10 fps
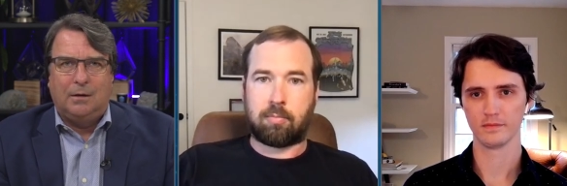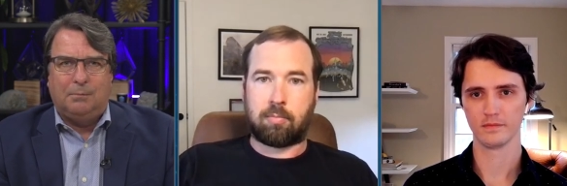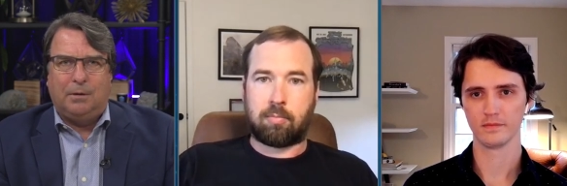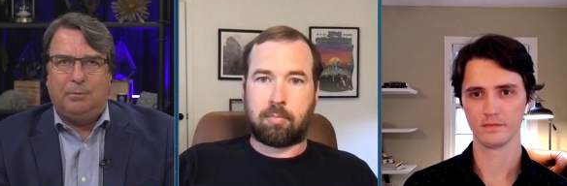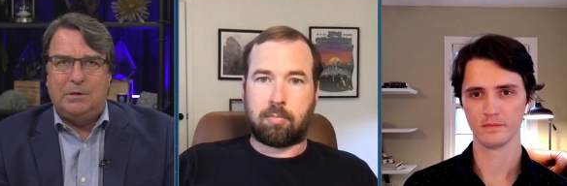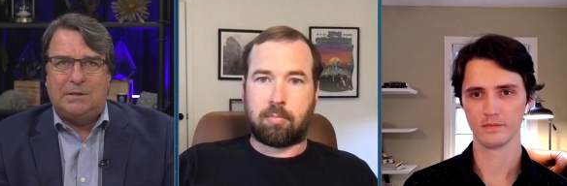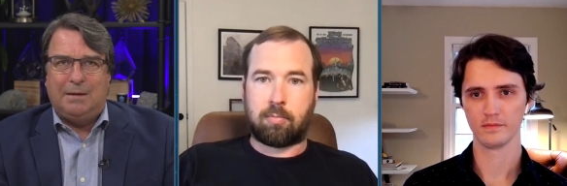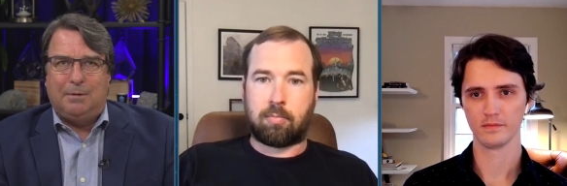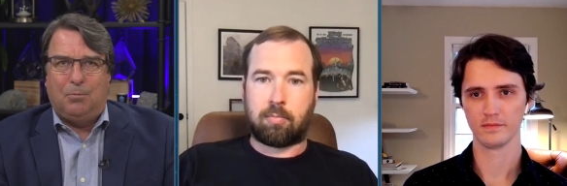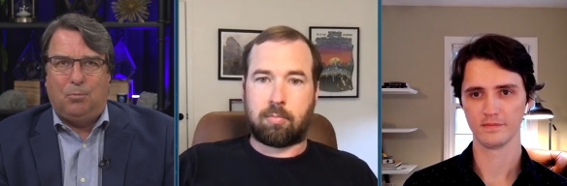Speaker 1: But when you think
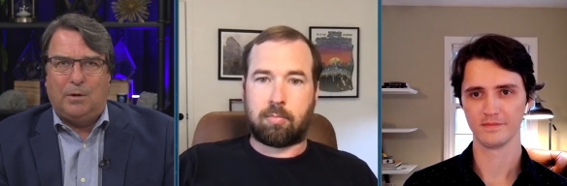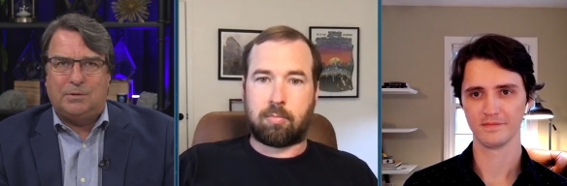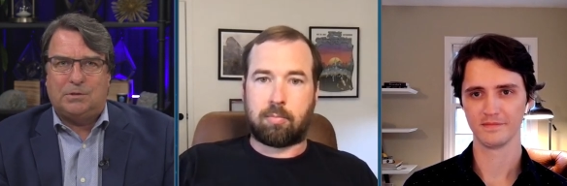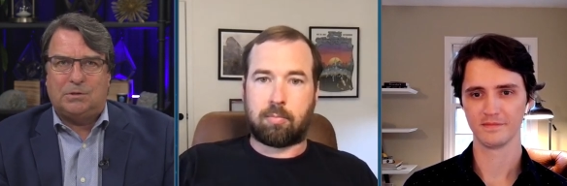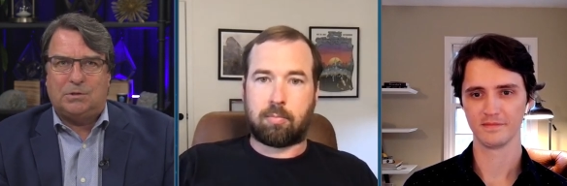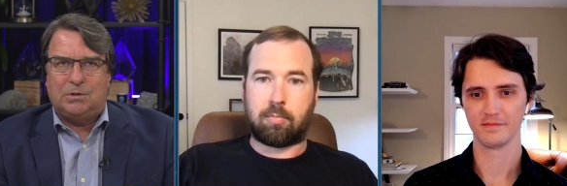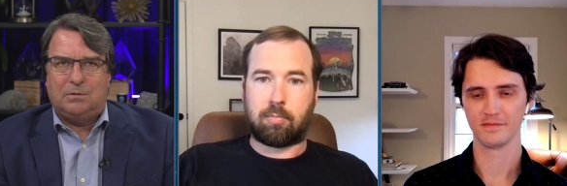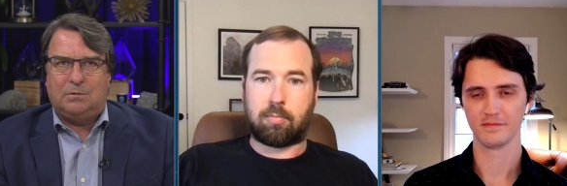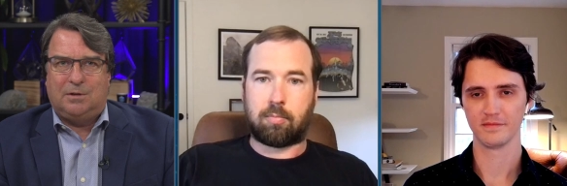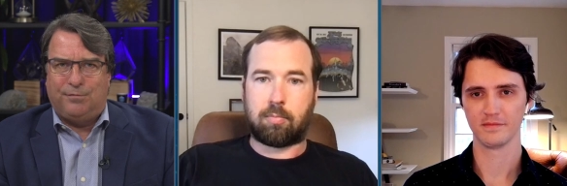about what's
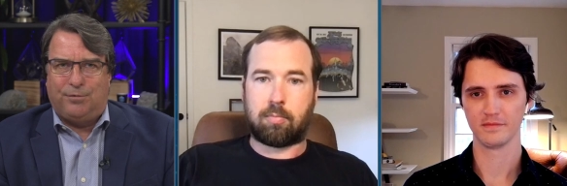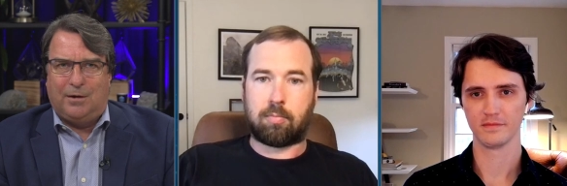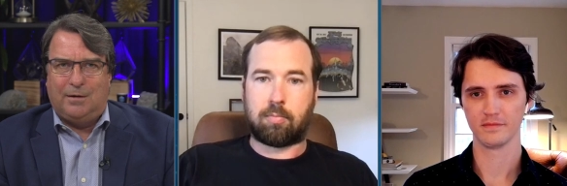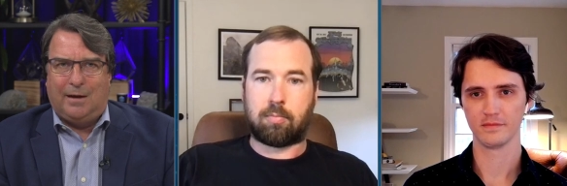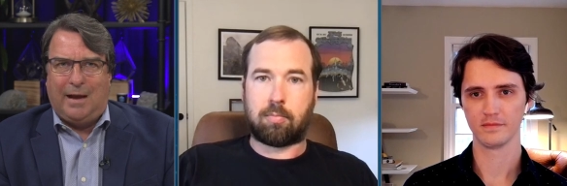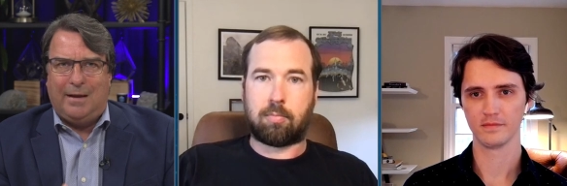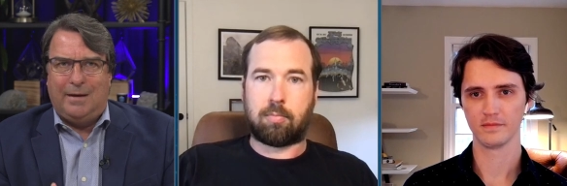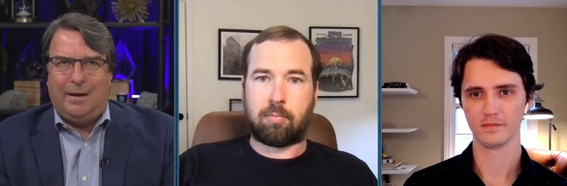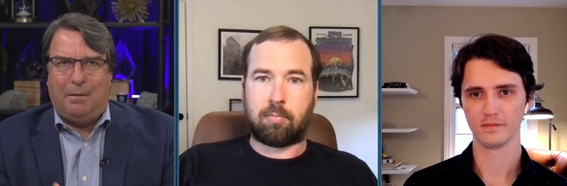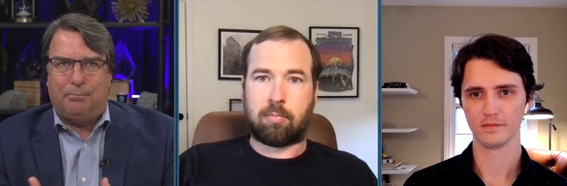different, I can
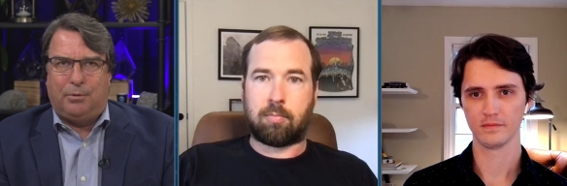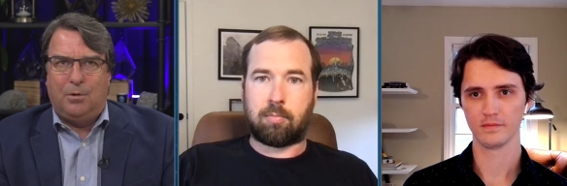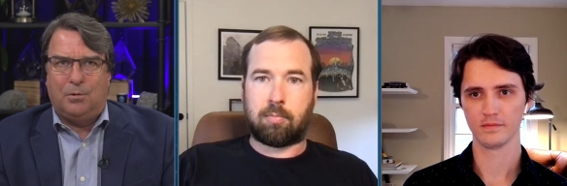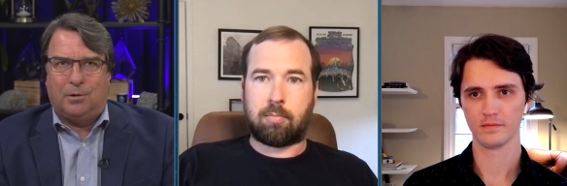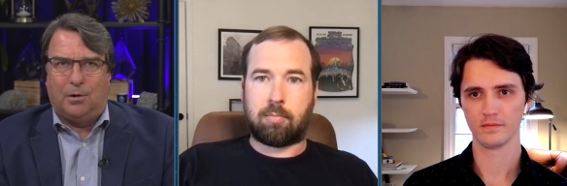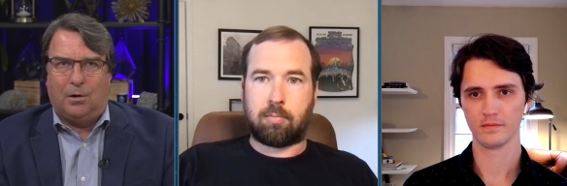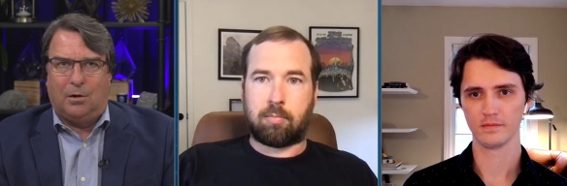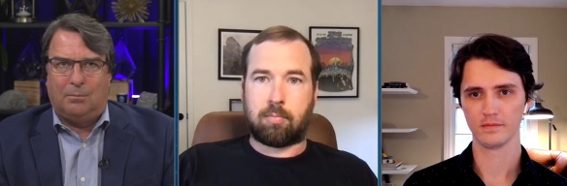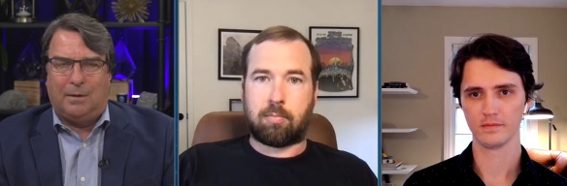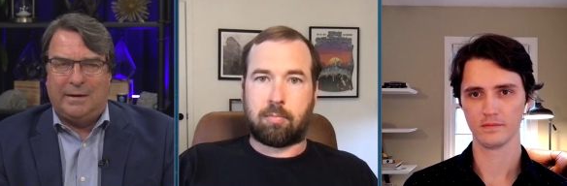now broker
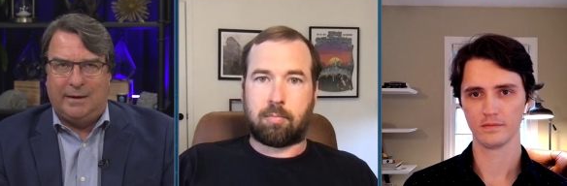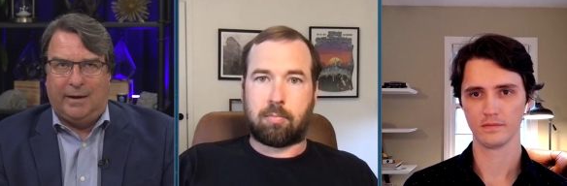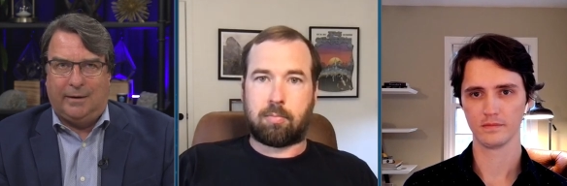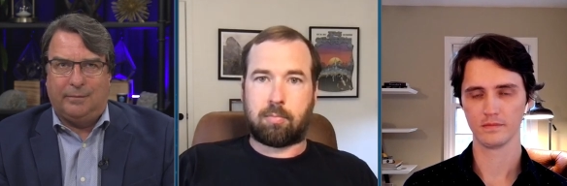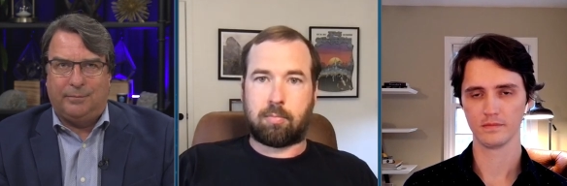my data